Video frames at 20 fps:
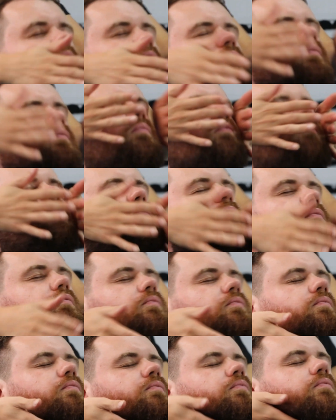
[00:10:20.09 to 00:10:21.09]
Moisturises
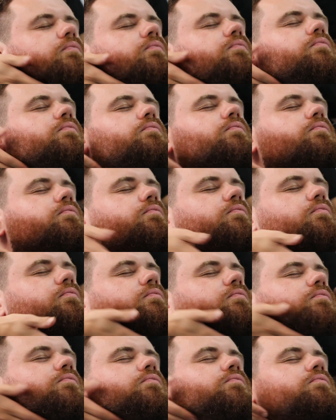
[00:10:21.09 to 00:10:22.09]
the skin, stops the
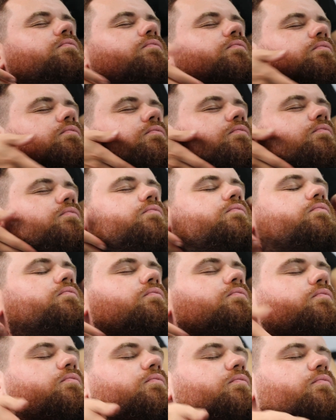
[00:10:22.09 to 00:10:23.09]
skin from getting
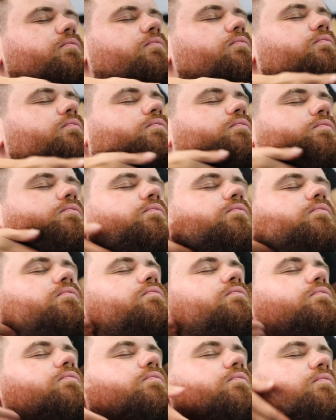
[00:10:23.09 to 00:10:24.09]
dry,
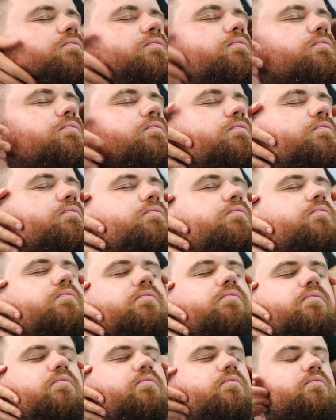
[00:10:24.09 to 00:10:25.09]
stops any
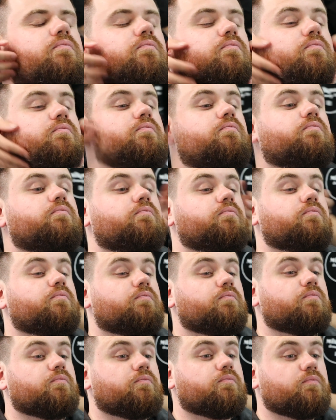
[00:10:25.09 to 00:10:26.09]
irritation, any rash like
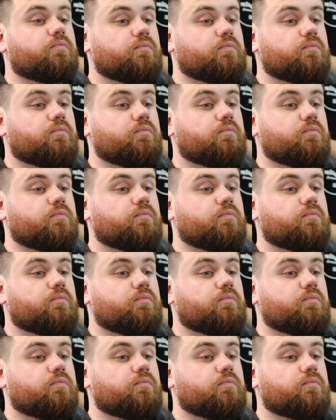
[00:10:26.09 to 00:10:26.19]
that.